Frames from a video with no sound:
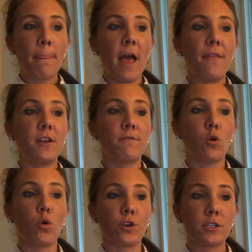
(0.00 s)
And then of
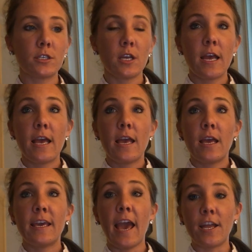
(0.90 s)
course,
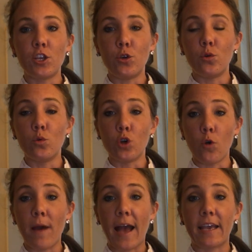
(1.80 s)
can you go
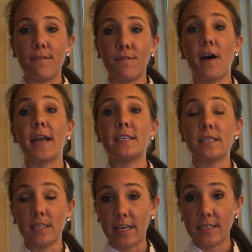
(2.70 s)
back and find
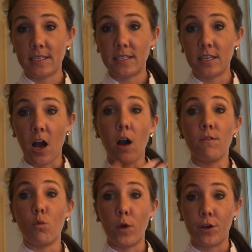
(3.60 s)
a list
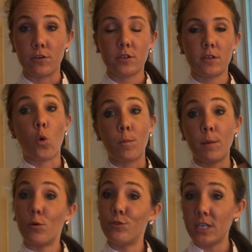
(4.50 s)
of winners? For
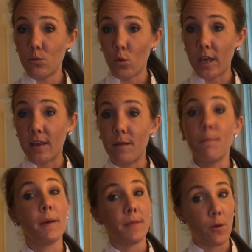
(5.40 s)
people who didn't win,
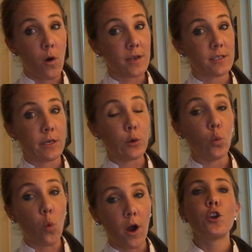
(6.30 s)
maybe they want to see who
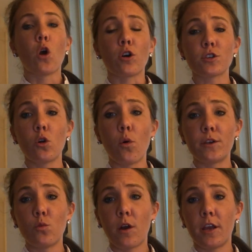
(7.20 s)
won. You're also
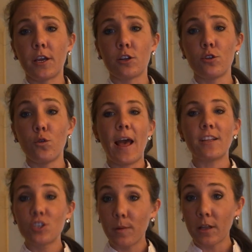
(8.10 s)
going to want to include
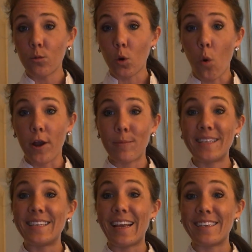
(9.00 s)
eligibility
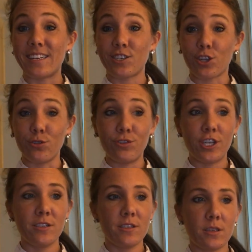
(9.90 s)
requirements and
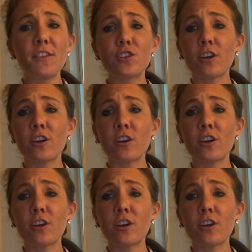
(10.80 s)
exclusions. These are